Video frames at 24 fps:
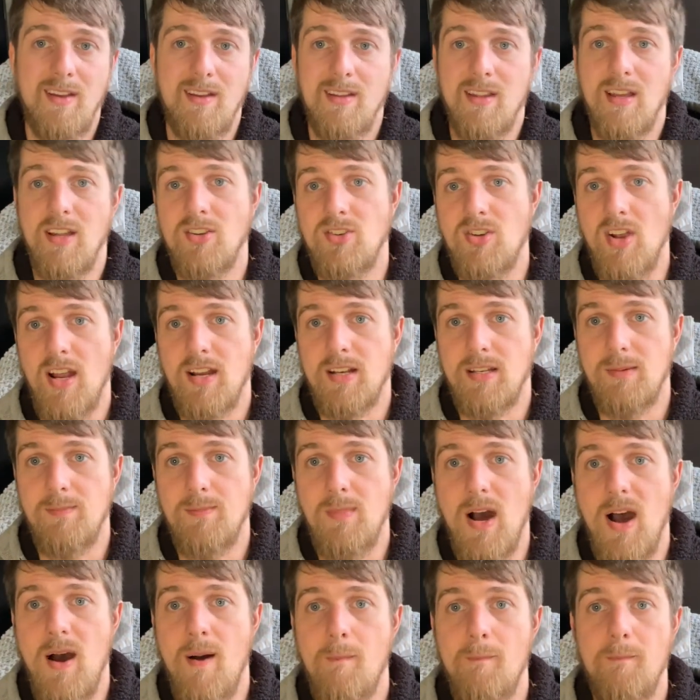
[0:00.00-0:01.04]
they jacked them
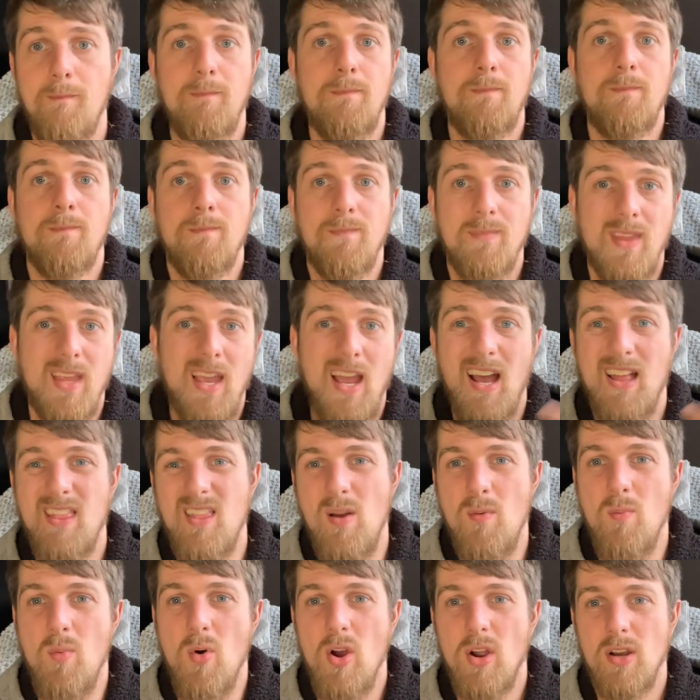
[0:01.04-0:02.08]
up, and they
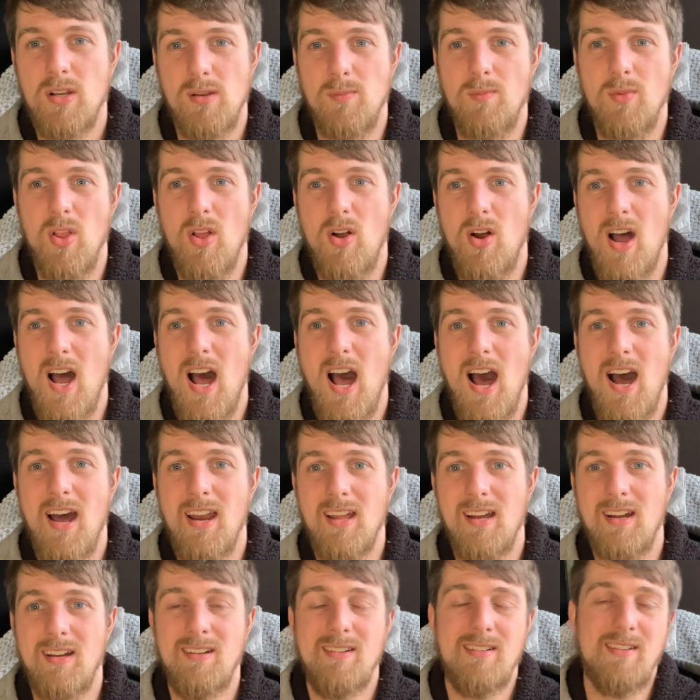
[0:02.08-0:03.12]
worked them a lot
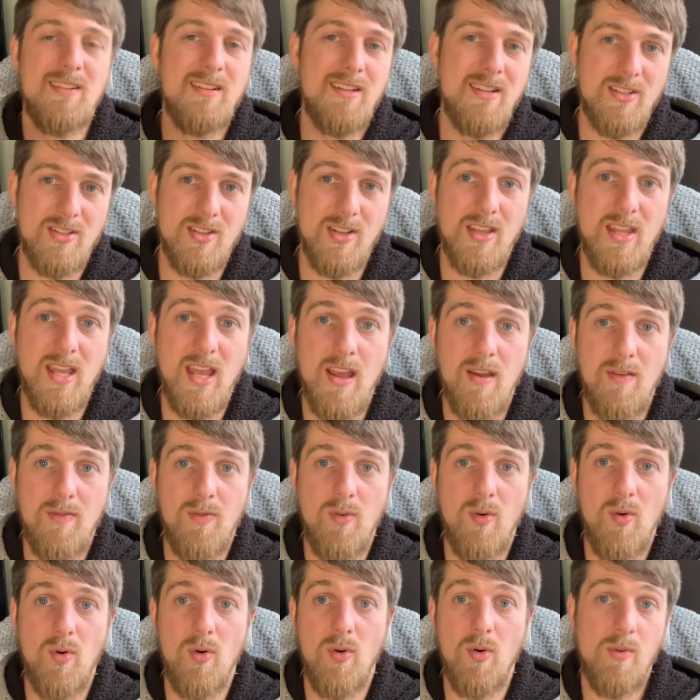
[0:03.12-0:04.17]
harder. So
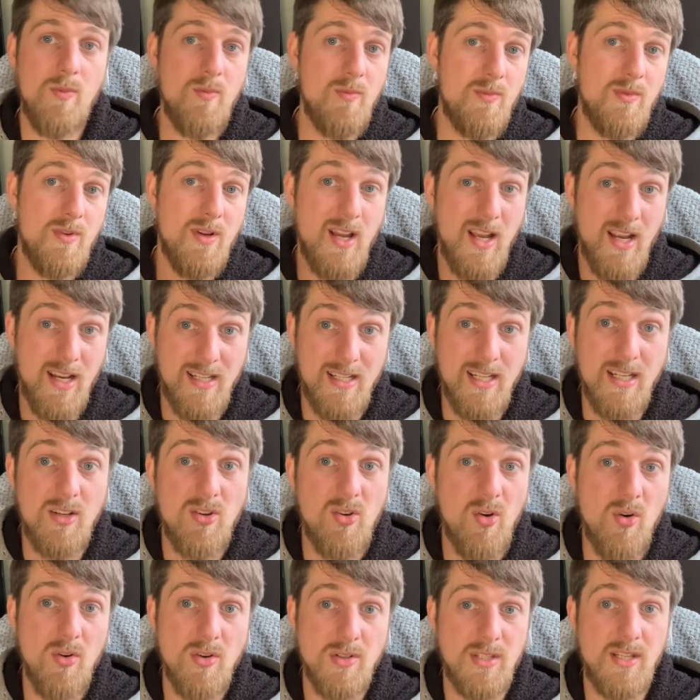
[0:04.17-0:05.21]
therefore, it did
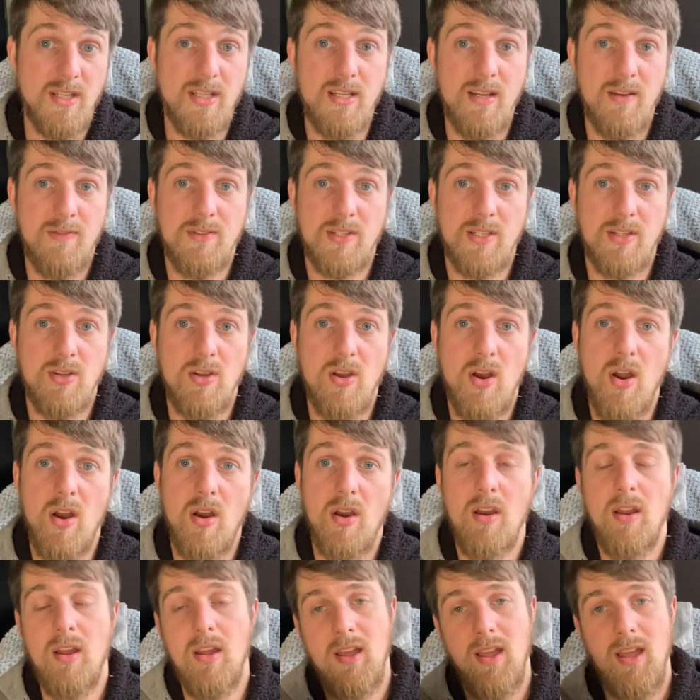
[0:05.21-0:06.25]
cause the diffs to
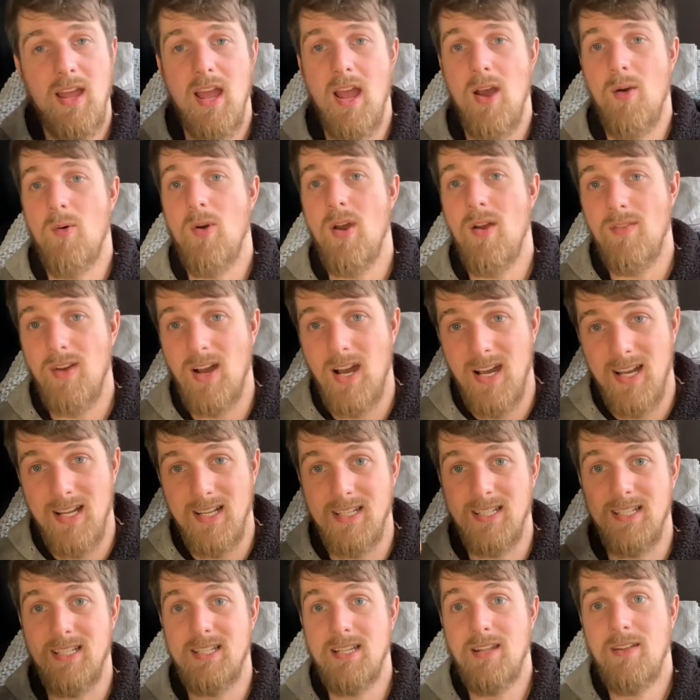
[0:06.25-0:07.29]
go. However,
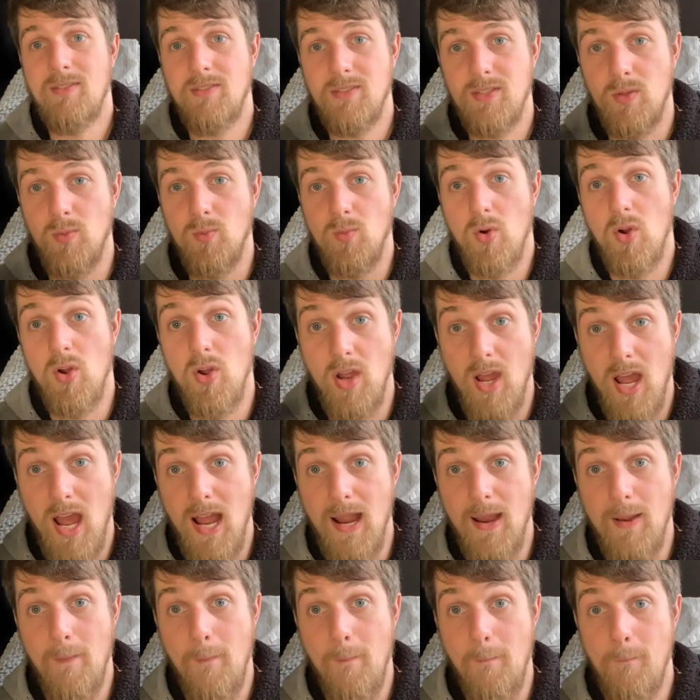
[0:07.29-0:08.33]
diffs were
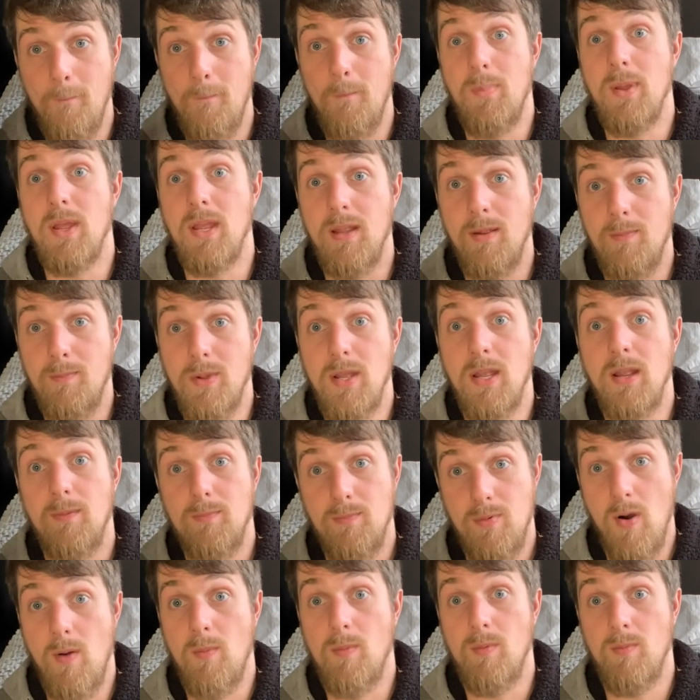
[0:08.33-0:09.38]
a big, big
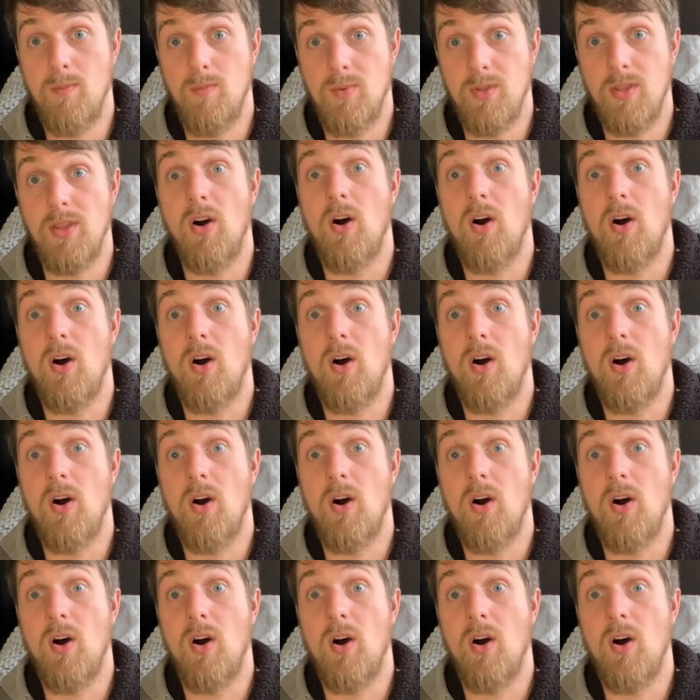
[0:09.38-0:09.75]
problem with the